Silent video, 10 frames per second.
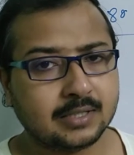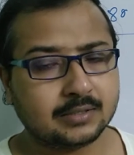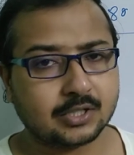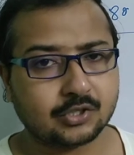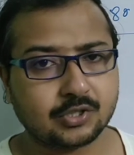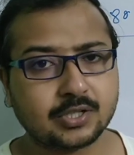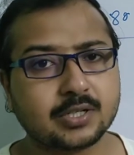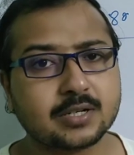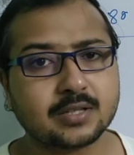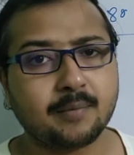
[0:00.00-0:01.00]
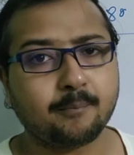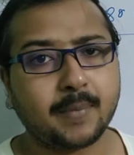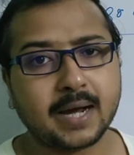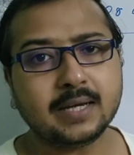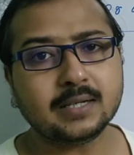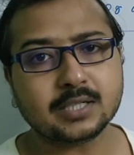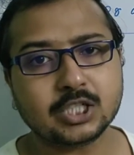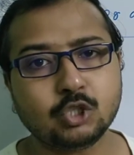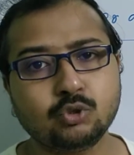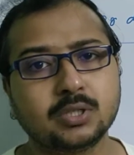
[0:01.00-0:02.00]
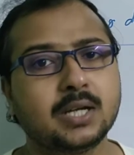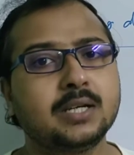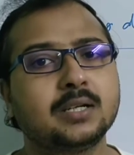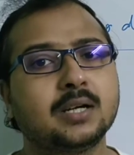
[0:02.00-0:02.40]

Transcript: that triggers the mild uterine